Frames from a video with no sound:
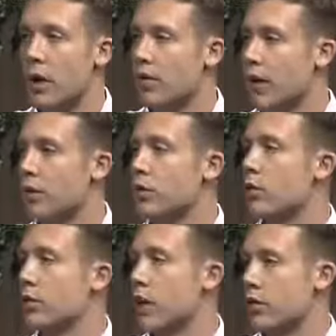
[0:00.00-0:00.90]
5
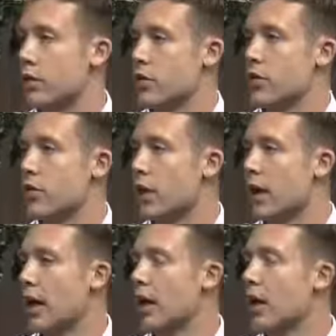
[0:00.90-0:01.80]
suicides since
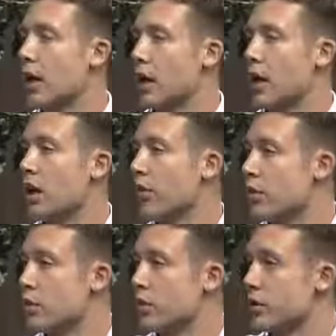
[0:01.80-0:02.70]
July,
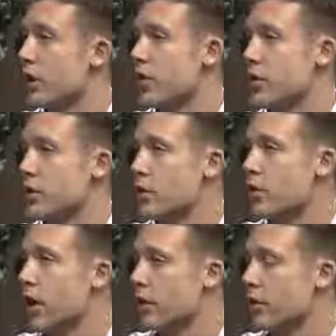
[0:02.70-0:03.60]
11 suicides since
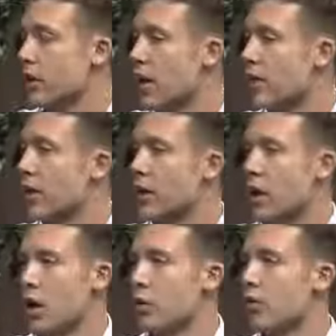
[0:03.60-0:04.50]

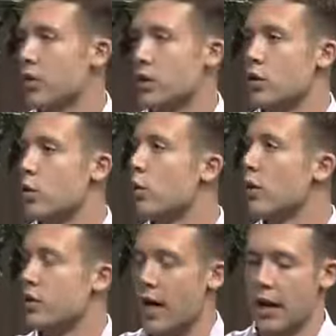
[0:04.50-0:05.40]
2011. We've seen
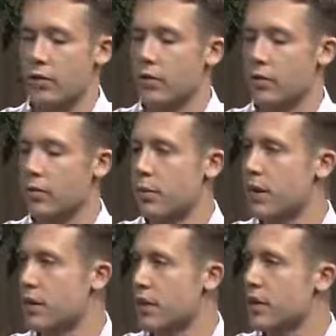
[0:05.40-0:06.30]
numerous acts of
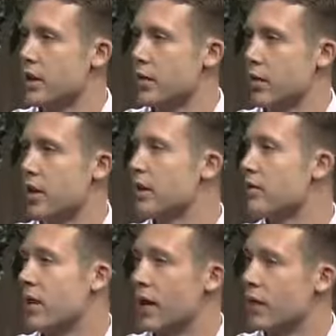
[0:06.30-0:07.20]
PTSD-related
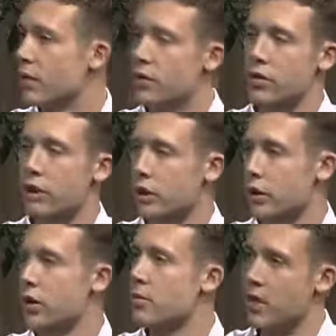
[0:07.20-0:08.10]
violence,
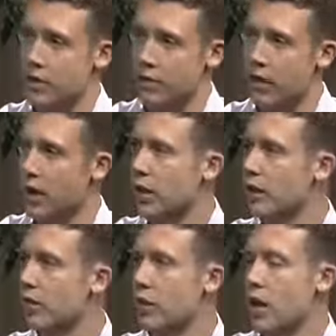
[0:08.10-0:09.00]
including domestic
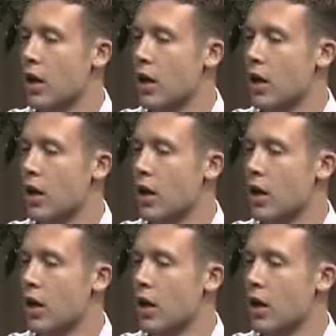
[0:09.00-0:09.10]
violence.